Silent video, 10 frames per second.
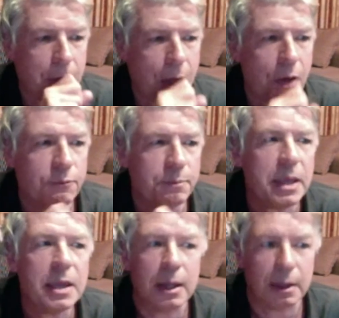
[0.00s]

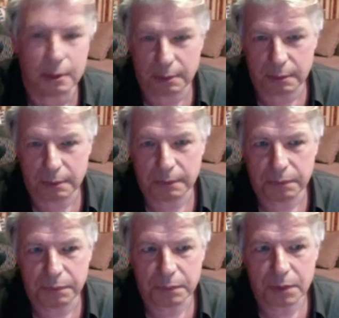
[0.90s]
being
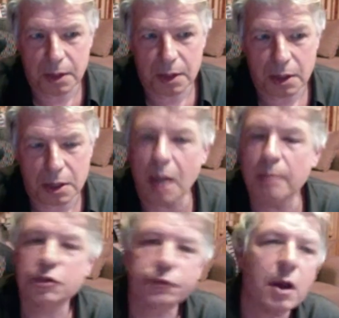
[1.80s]

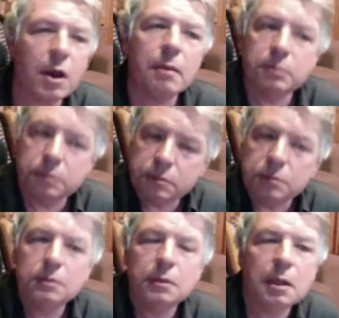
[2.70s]
comes from
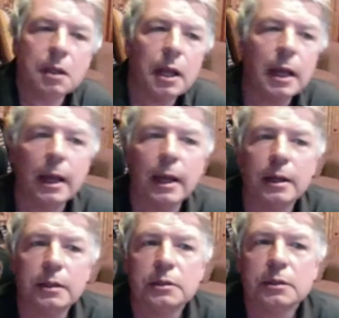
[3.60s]

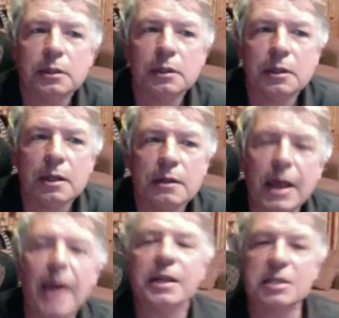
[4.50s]

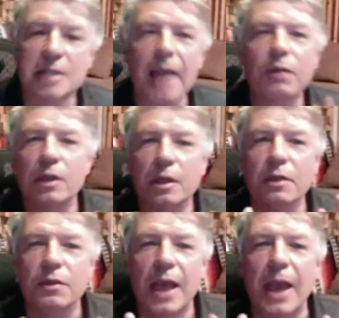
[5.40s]
not exactly
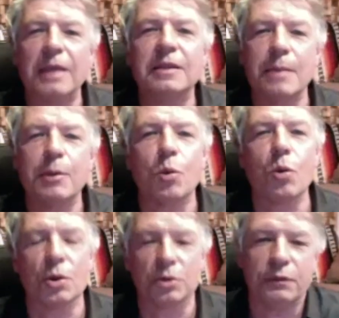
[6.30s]
the academic
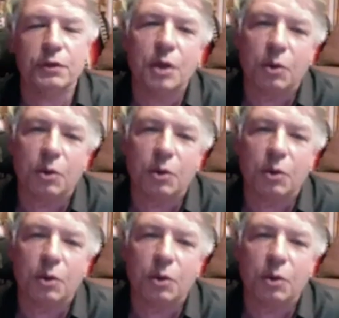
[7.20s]
world, if you know what I'm